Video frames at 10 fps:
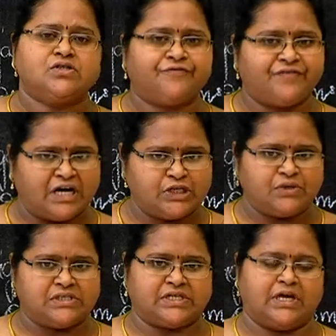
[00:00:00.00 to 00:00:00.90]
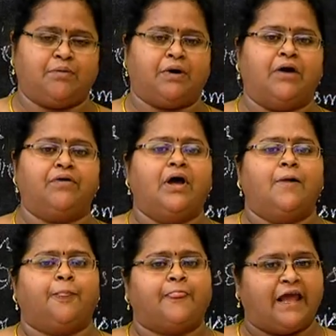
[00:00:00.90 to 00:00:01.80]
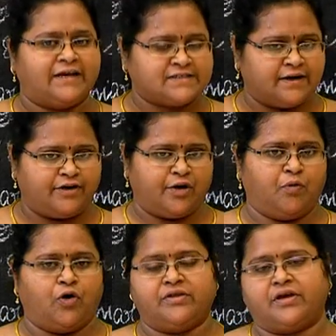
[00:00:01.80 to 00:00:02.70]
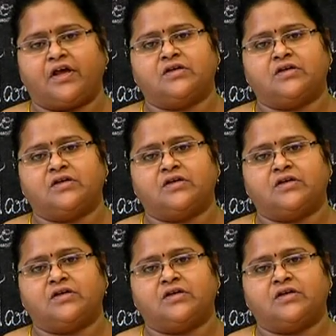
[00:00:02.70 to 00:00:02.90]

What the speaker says: So first we will see about the excretory mode in the